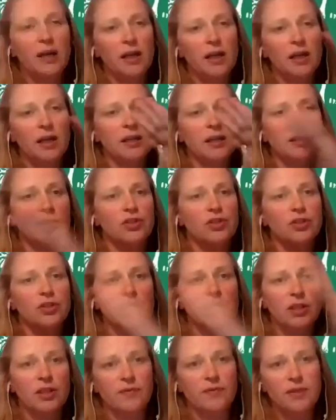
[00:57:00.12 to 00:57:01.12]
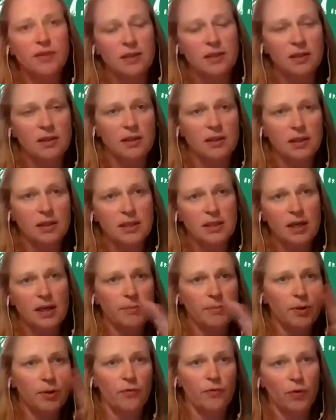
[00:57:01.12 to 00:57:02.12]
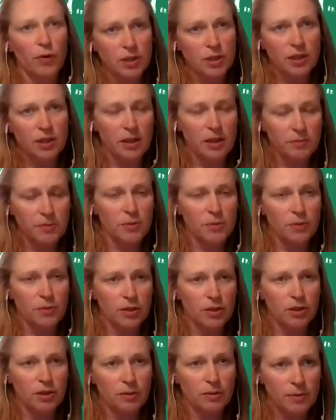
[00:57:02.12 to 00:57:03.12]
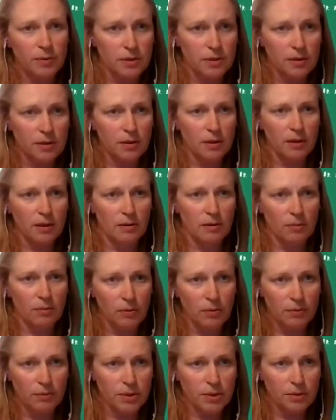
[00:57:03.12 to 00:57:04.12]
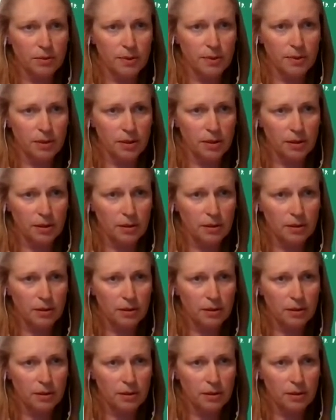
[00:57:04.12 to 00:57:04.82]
of, to give us an example of what types of workshops, what would you be doing?